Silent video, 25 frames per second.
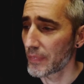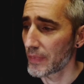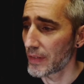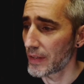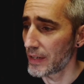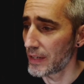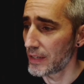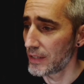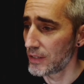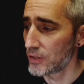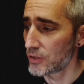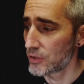
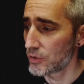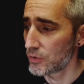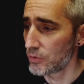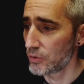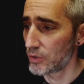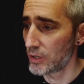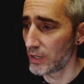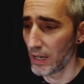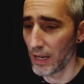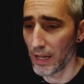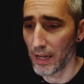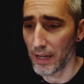into
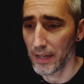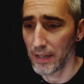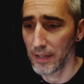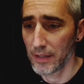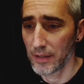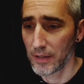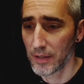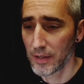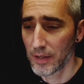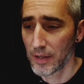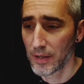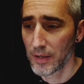the line,
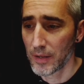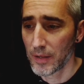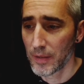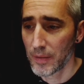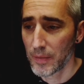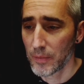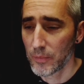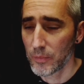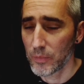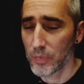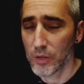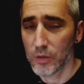
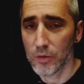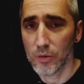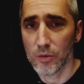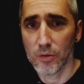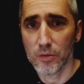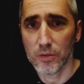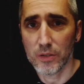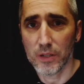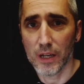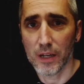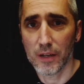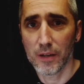
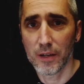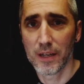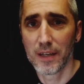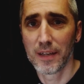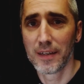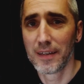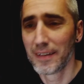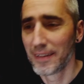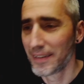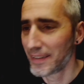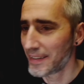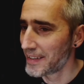because I
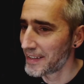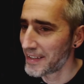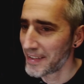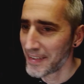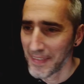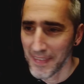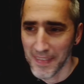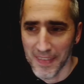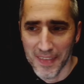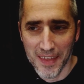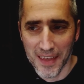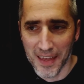
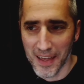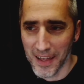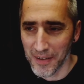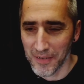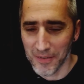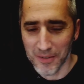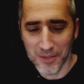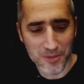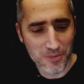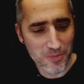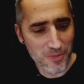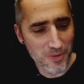
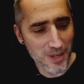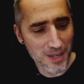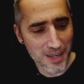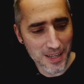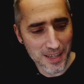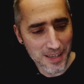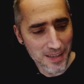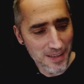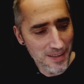was really